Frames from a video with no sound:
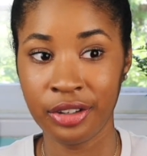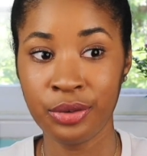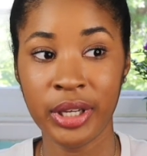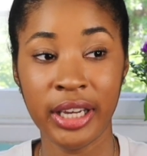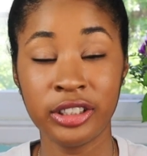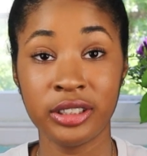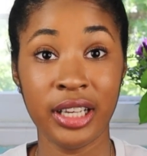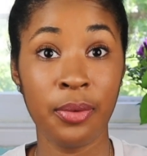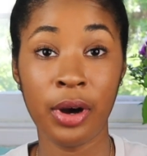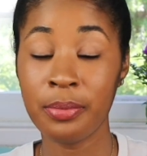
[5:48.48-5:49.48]
You can't just
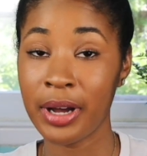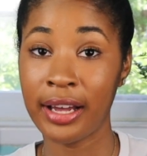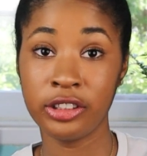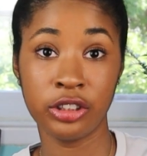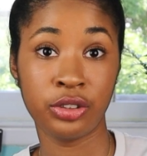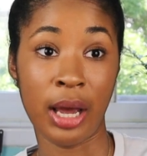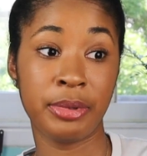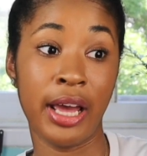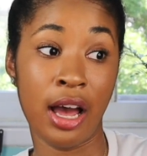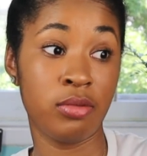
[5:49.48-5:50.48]
say, well, I just
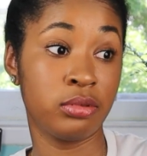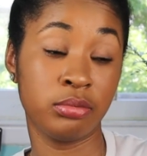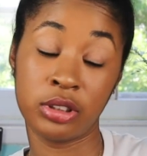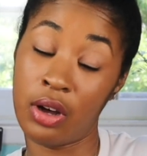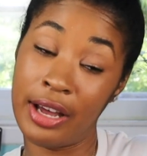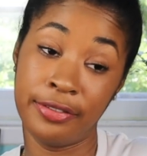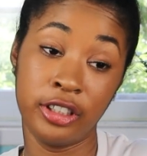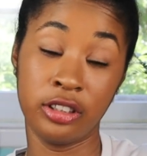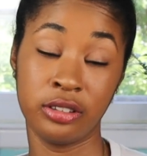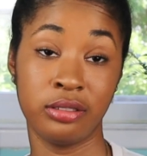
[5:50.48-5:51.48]
dropped an album, so I
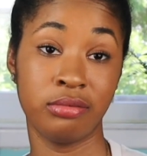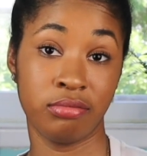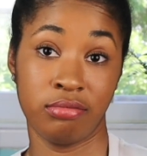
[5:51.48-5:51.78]
feel,